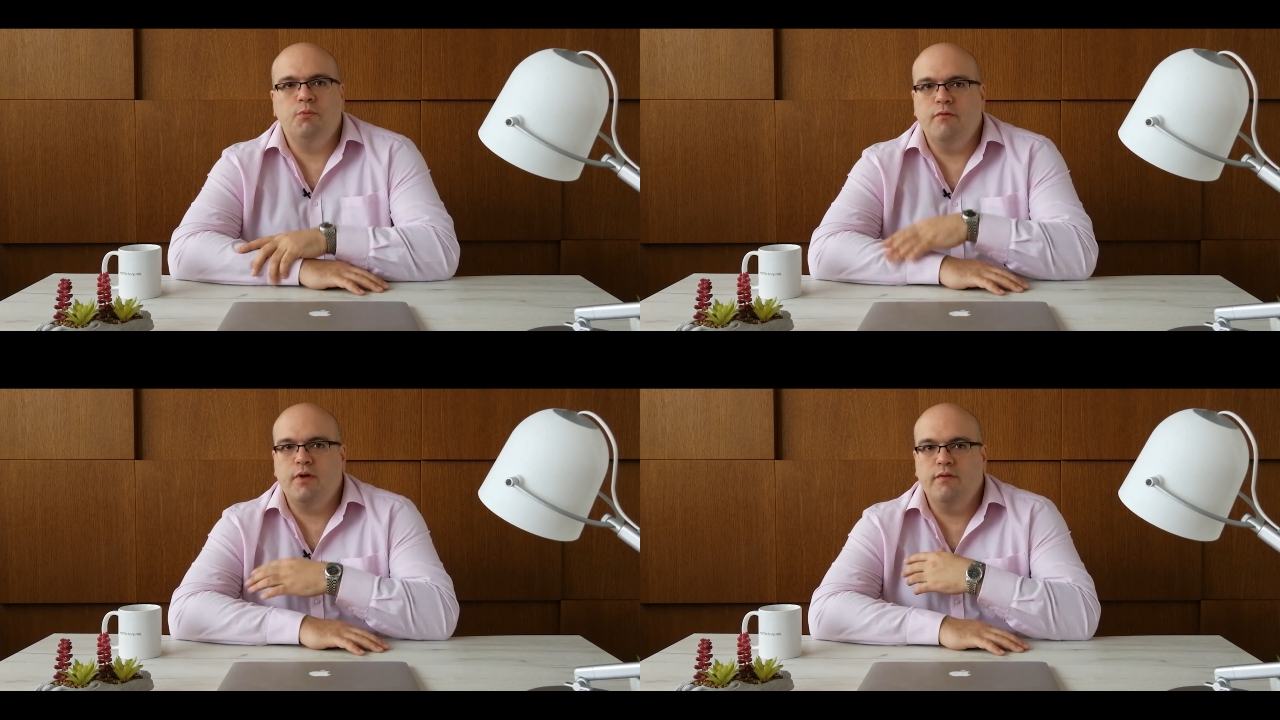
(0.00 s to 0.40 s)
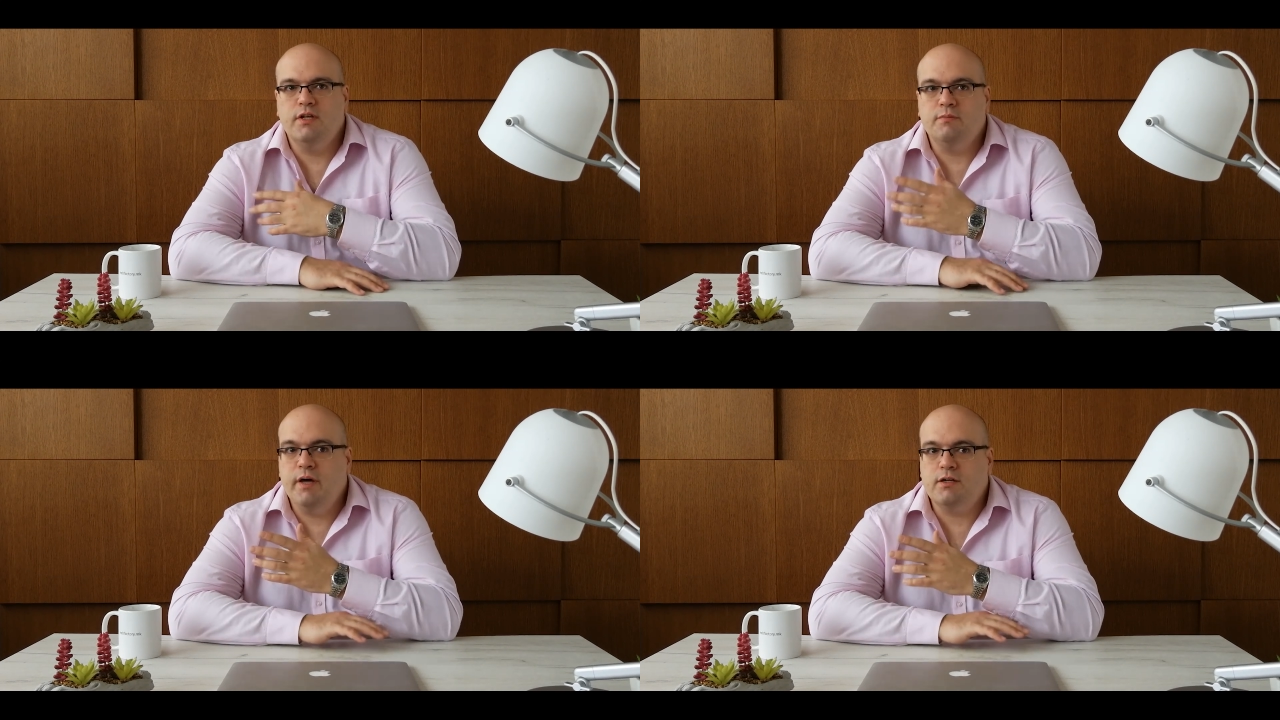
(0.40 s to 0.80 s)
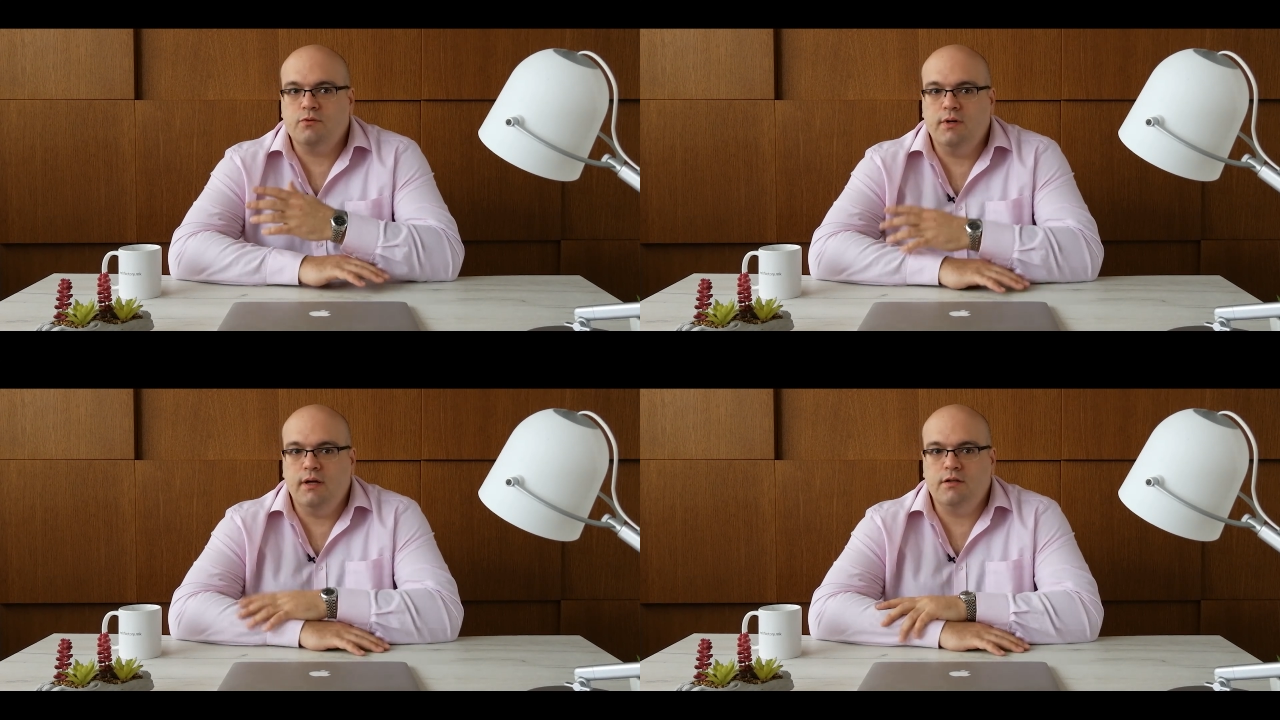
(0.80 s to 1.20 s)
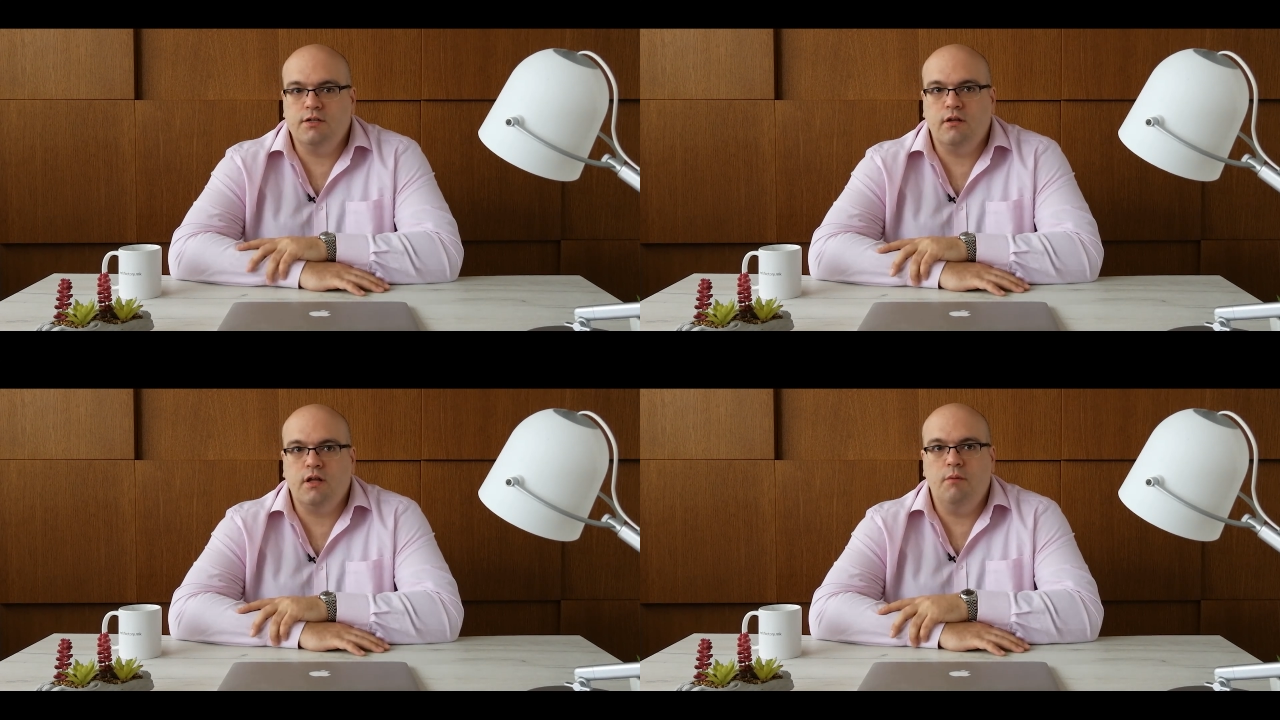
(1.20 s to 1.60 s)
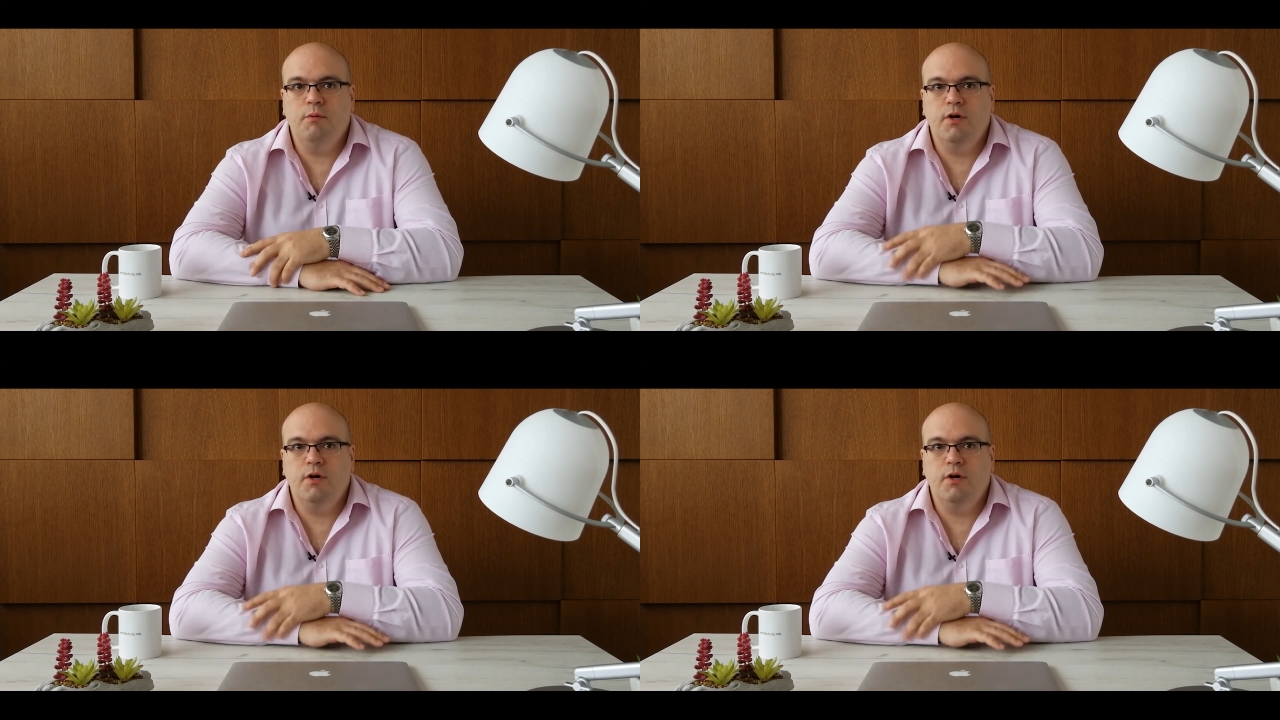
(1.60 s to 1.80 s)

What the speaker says: we've given the specs to an external company,